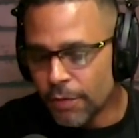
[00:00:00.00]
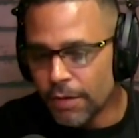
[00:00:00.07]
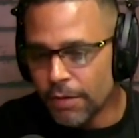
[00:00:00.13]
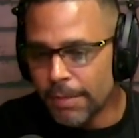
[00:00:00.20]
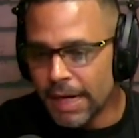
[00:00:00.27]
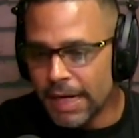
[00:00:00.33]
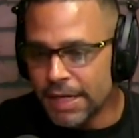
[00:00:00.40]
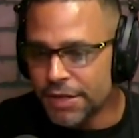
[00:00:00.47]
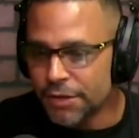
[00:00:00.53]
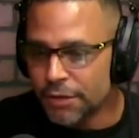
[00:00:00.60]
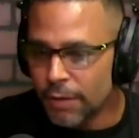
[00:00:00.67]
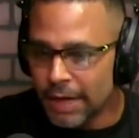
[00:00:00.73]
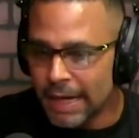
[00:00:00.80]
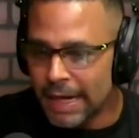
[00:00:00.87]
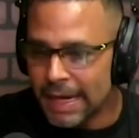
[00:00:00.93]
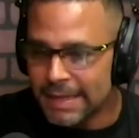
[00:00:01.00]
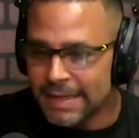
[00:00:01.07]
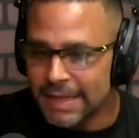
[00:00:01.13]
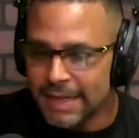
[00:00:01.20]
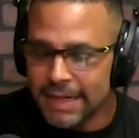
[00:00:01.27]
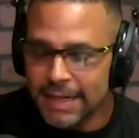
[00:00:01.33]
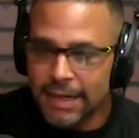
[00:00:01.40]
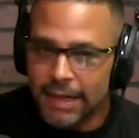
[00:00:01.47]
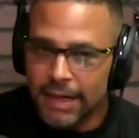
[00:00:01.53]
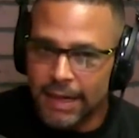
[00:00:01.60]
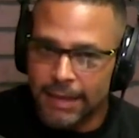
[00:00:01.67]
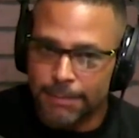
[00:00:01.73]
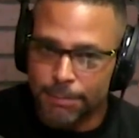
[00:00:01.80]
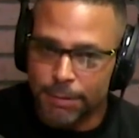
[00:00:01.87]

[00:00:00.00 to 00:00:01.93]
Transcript: I also want to remind you one last thing.